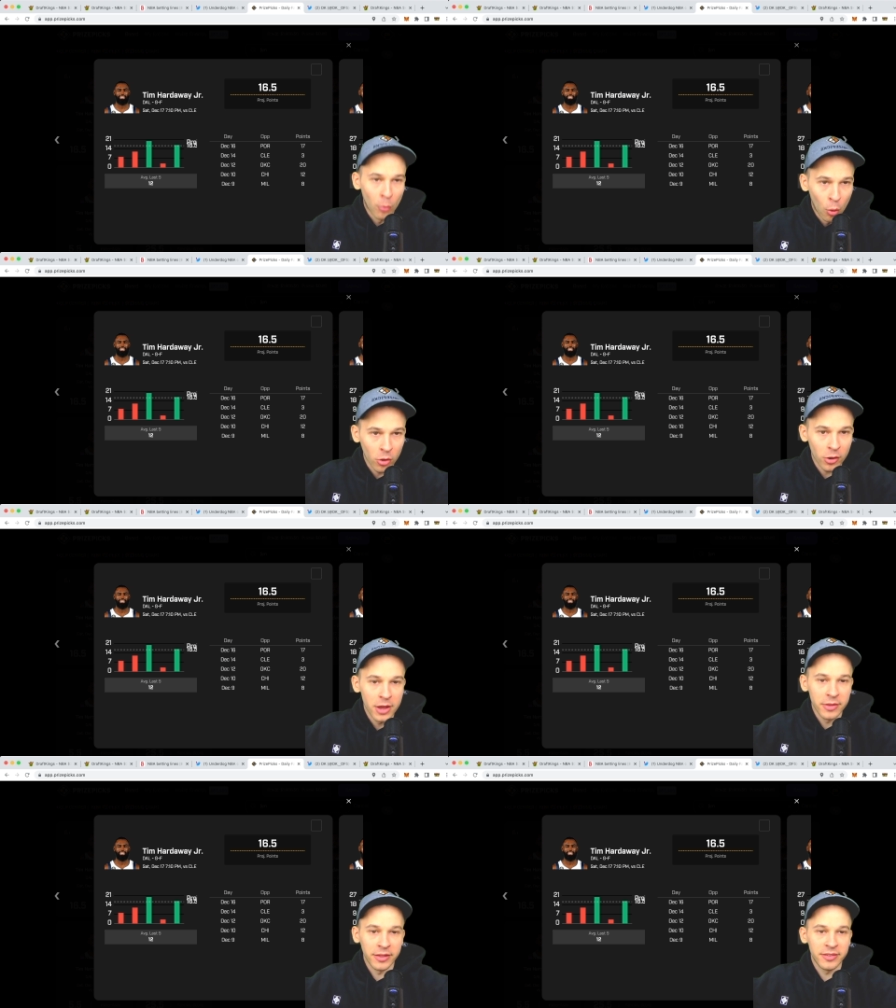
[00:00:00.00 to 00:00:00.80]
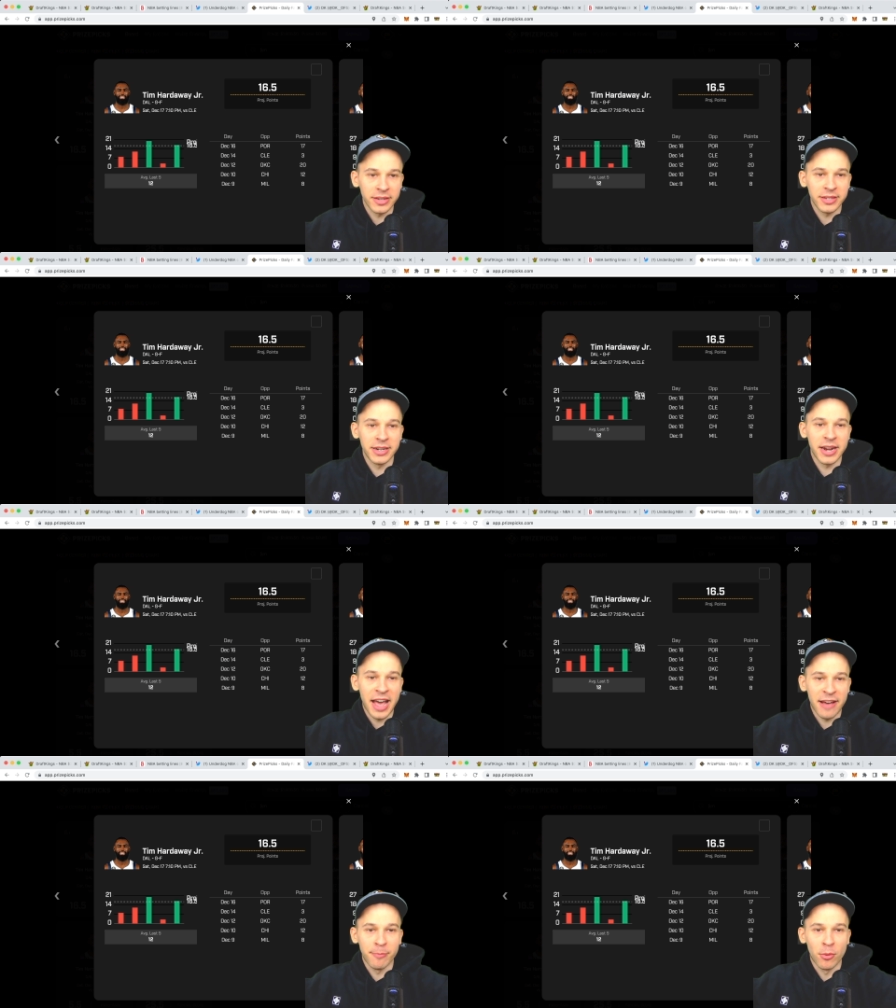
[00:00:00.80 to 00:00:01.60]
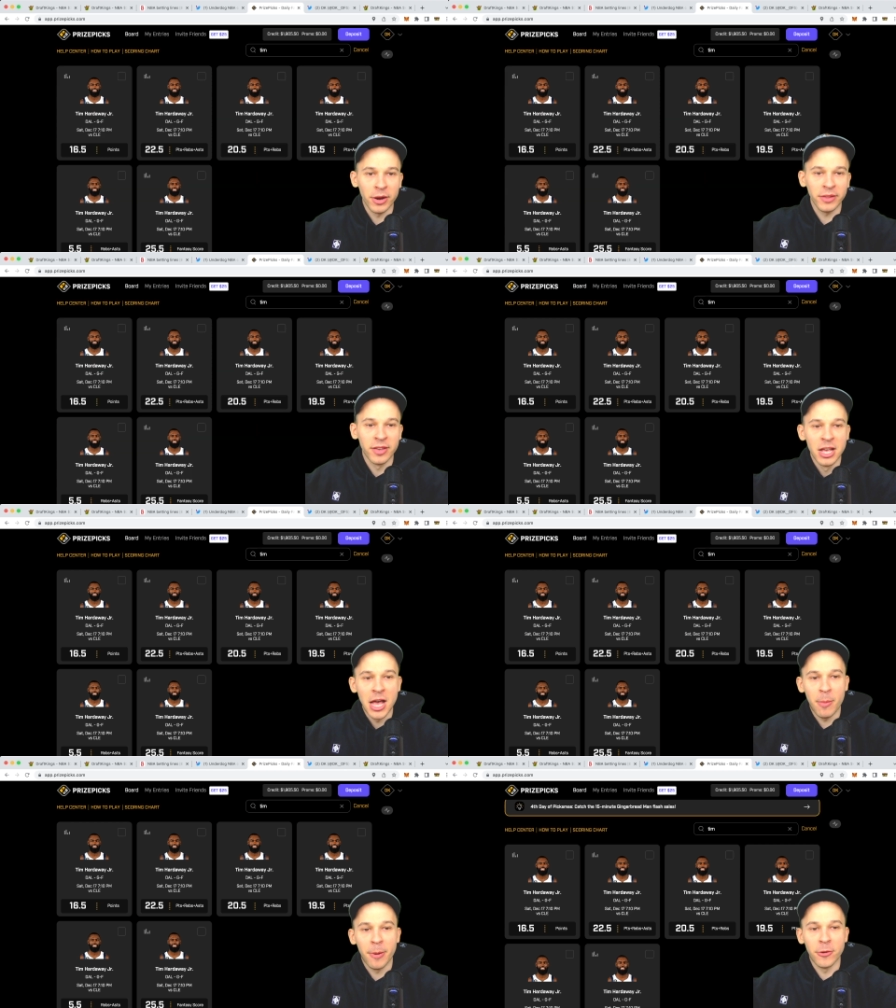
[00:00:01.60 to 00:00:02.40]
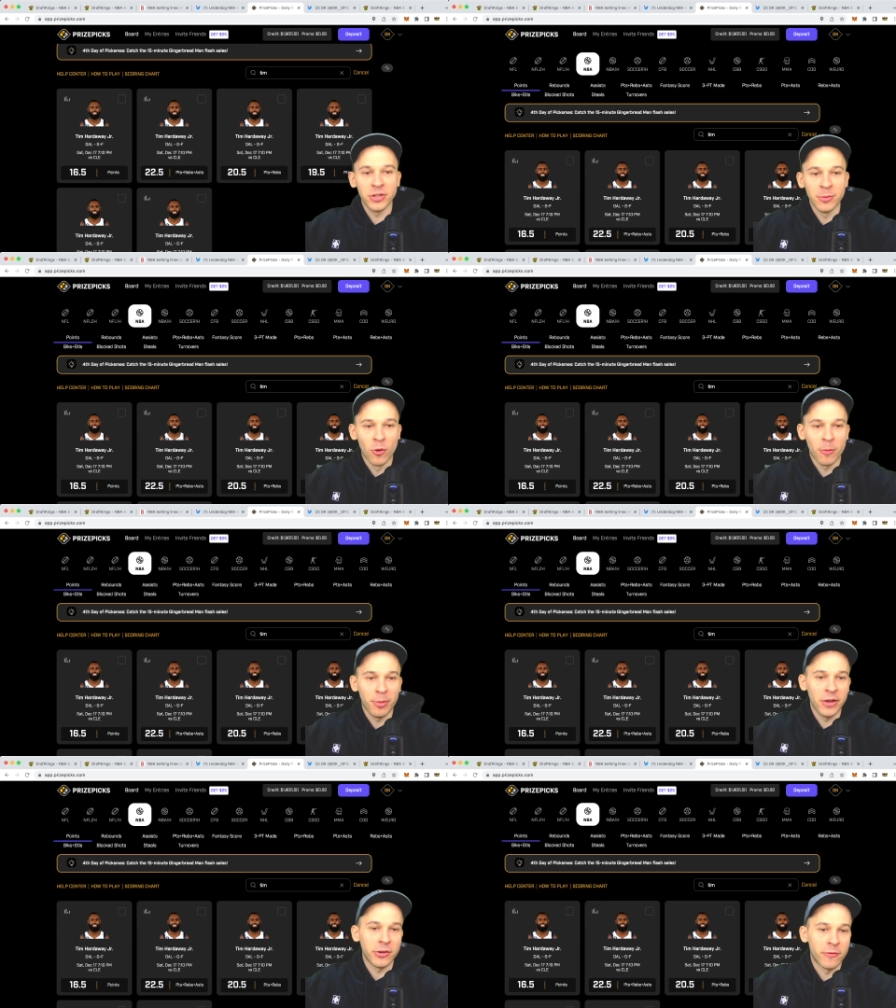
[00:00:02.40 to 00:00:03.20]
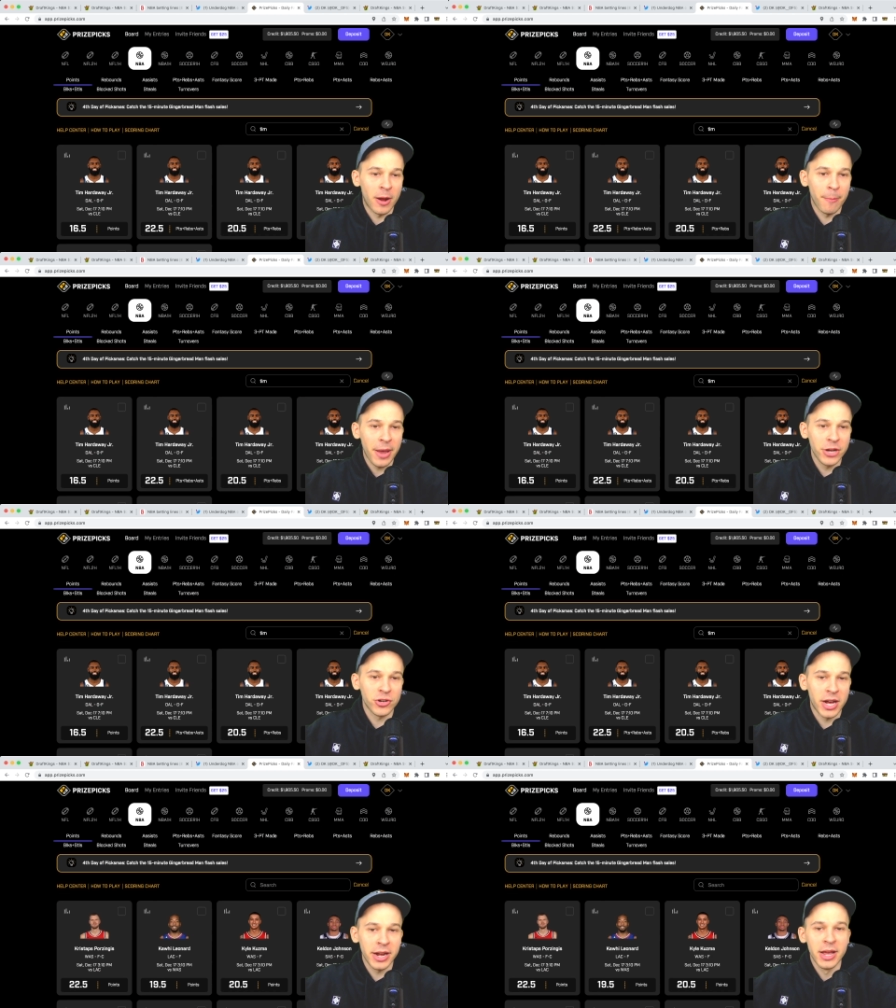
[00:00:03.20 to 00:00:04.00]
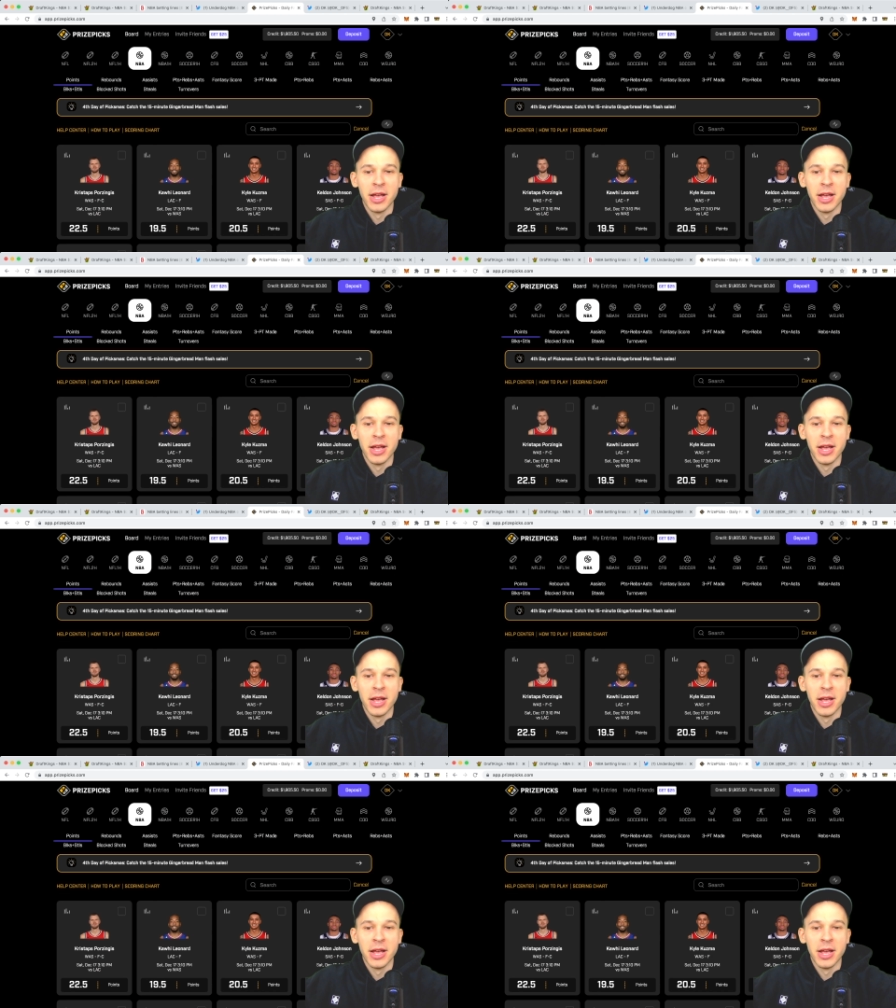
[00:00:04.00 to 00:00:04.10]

more than 16.5 points. I'll be posting more plays over on Patreon.